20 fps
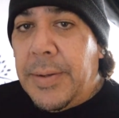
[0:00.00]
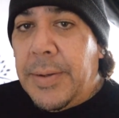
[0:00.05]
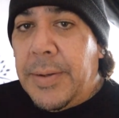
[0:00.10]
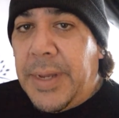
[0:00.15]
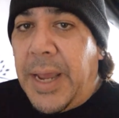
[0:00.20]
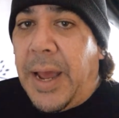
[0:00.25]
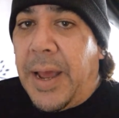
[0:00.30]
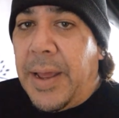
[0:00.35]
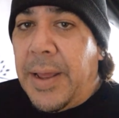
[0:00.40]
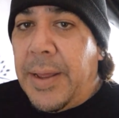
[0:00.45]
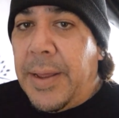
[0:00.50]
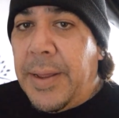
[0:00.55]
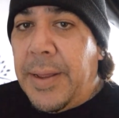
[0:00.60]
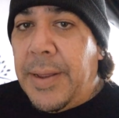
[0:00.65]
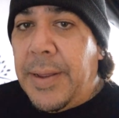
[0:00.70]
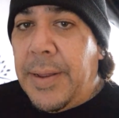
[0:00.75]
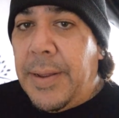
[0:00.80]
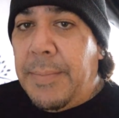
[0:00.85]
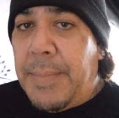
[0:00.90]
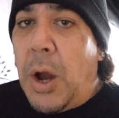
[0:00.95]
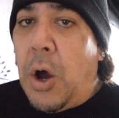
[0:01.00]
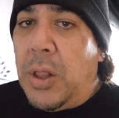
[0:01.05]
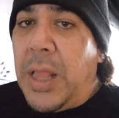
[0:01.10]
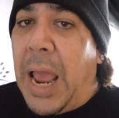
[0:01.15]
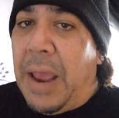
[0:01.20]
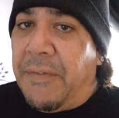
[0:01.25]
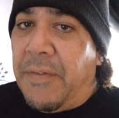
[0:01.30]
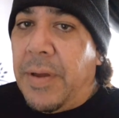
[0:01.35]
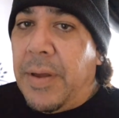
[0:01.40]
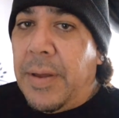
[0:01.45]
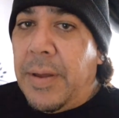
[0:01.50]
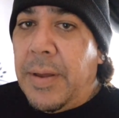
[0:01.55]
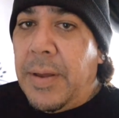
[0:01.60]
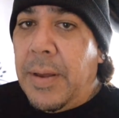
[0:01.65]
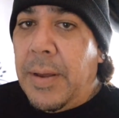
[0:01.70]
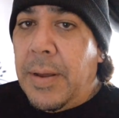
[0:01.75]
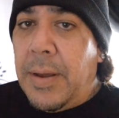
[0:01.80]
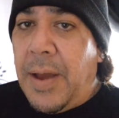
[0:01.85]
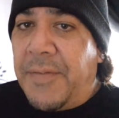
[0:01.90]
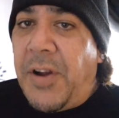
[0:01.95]
Yeah. My whole life.
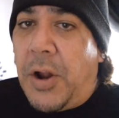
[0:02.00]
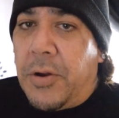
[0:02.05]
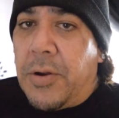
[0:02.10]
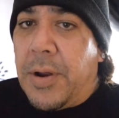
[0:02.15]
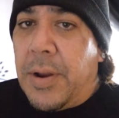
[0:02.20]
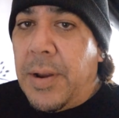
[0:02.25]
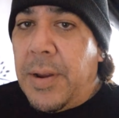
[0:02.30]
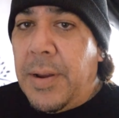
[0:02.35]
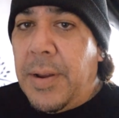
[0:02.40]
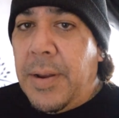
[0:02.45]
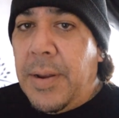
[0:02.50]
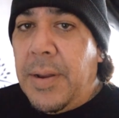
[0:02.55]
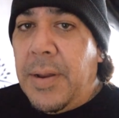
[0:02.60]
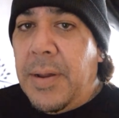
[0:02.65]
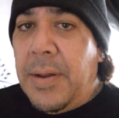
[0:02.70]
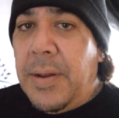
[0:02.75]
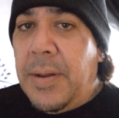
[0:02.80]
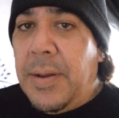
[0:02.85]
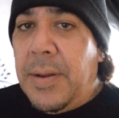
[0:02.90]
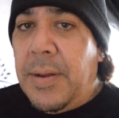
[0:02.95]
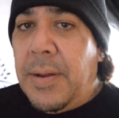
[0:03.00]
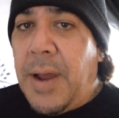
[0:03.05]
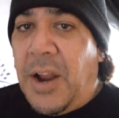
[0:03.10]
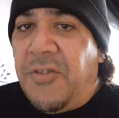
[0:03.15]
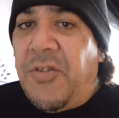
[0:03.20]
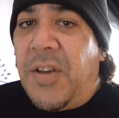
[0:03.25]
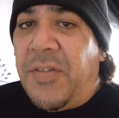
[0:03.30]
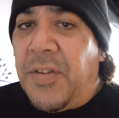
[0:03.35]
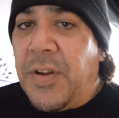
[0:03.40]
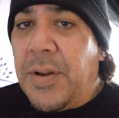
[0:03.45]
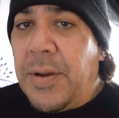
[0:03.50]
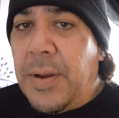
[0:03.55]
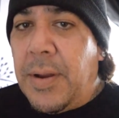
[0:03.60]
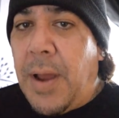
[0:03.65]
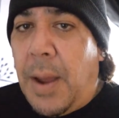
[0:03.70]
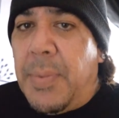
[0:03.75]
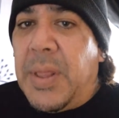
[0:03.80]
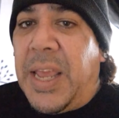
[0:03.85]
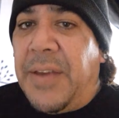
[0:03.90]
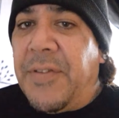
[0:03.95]
I know her. I trust her.
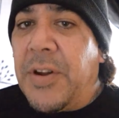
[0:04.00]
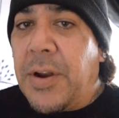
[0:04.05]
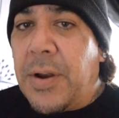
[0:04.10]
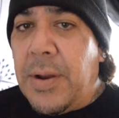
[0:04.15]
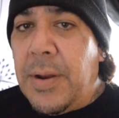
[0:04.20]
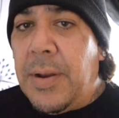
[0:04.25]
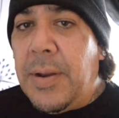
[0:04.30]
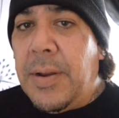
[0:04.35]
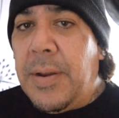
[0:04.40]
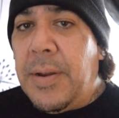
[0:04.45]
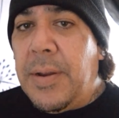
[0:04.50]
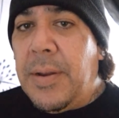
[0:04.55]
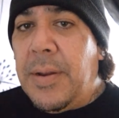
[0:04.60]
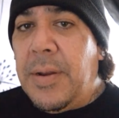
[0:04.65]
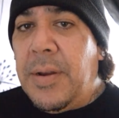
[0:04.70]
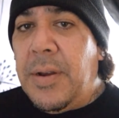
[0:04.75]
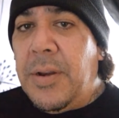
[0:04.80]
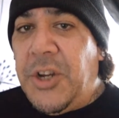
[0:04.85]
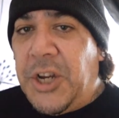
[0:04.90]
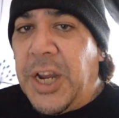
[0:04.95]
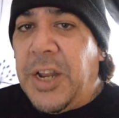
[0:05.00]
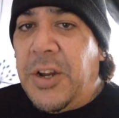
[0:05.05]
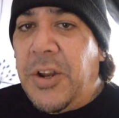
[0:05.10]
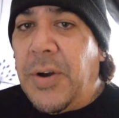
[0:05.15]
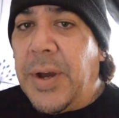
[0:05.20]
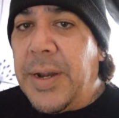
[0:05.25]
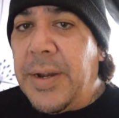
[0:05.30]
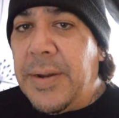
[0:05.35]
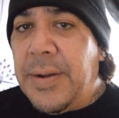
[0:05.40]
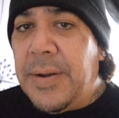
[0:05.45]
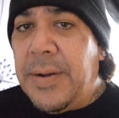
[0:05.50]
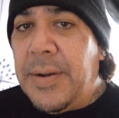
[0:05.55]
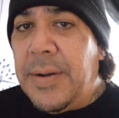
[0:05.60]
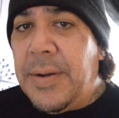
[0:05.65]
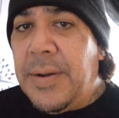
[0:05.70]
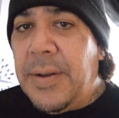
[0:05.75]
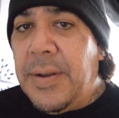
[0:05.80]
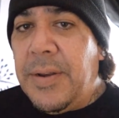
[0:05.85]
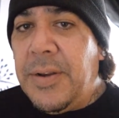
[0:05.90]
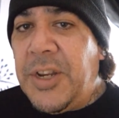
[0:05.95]
I believe in her. She can do it.
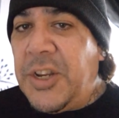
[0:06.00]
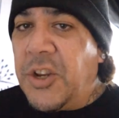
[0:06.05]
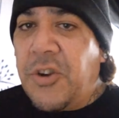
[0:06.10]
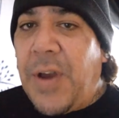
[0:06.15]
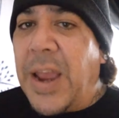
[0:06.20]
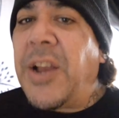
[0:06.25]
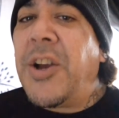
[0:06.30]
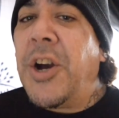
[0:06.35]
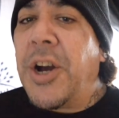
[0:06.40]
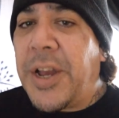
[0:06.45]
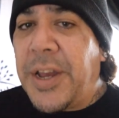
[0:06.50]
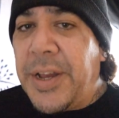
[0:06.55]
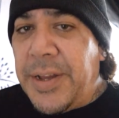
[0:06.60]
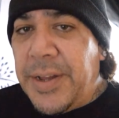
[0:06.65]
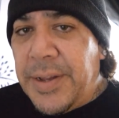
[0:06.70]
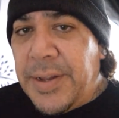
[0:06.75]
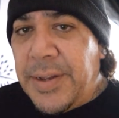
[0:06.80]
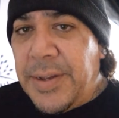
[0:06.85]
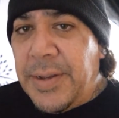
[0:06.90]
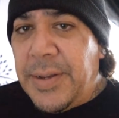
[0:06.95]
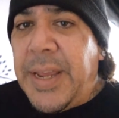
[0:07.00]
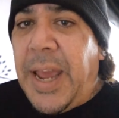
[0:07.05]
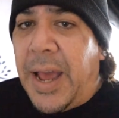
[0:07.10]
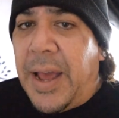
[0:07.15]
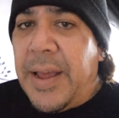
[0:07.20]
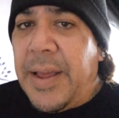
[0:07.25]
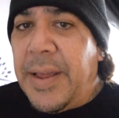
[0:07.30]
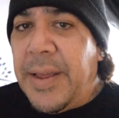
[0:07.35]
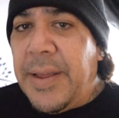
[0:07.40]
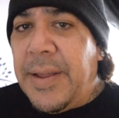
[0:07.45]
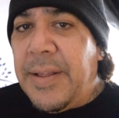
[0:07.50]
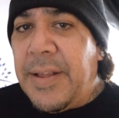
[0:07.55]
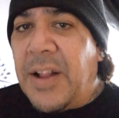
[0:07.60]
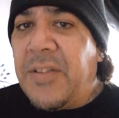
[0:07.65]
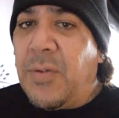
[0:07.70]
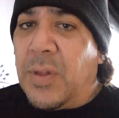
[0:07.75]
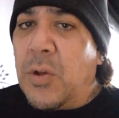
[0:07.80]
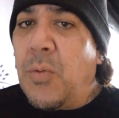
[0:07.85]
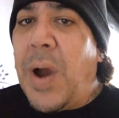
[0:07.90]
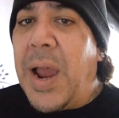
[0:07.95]
She's a great cook. Yeah.
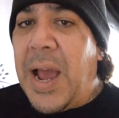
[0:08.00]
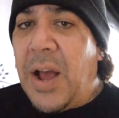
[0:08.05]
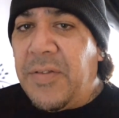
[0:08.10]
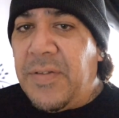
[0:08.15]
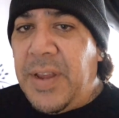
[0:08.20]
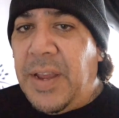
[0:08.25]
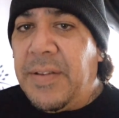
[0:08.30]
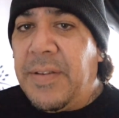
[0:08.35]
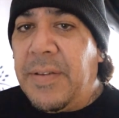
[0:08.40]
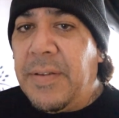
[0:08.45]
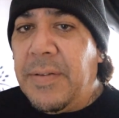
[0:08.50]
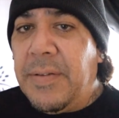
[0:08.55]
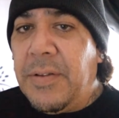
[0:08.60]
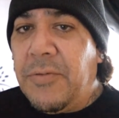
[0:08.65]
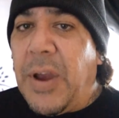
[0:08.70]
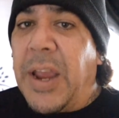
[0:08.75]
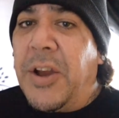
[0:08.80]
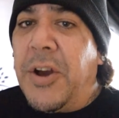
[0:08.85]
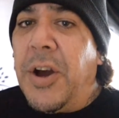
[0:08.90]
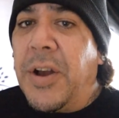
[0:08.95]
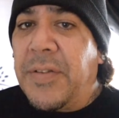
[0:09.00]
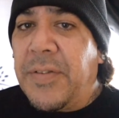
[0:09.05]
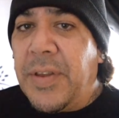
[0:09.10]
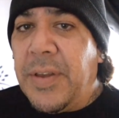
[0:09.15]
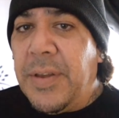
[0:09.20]
That's what the White House needs. Great cooks.